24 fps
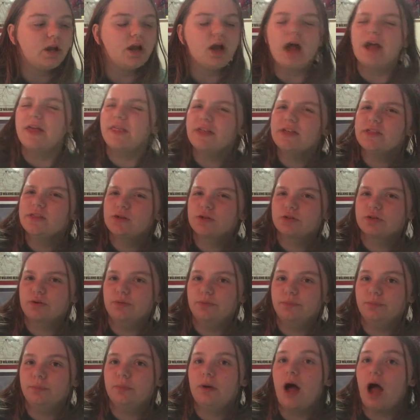I think there's a,
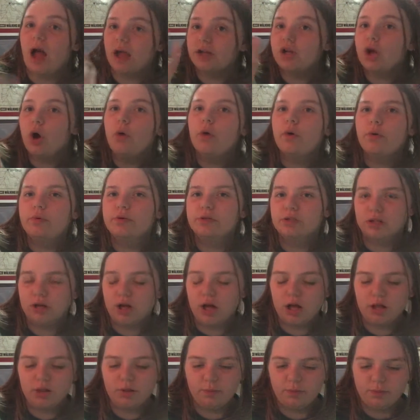I know it was on
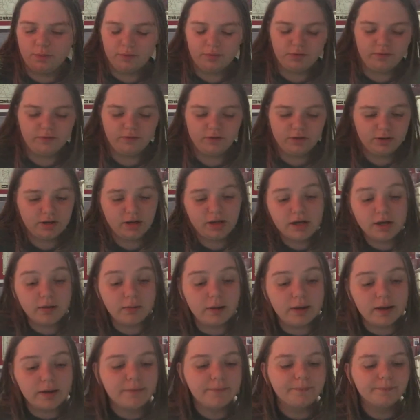Hollywood Boulevard.
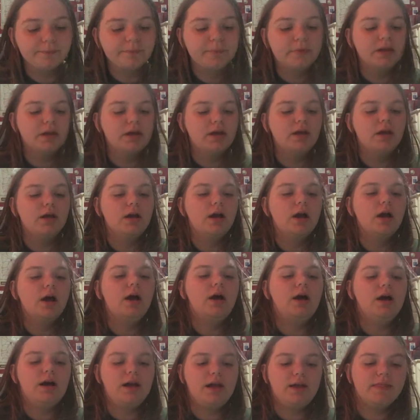Anyway,
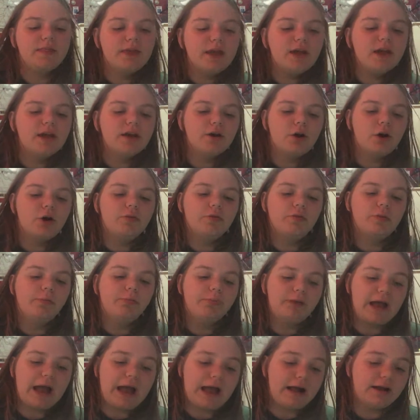and then on the
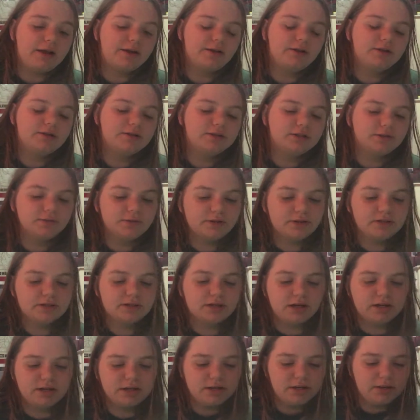back, some of these
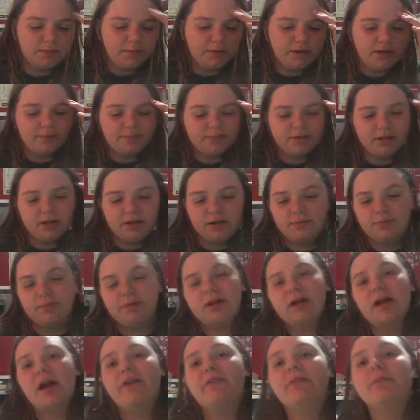kind of need to be updated, but
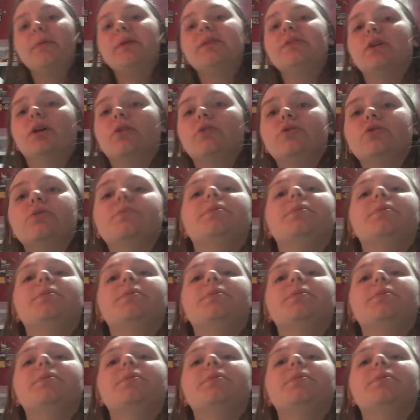I have a McDonald's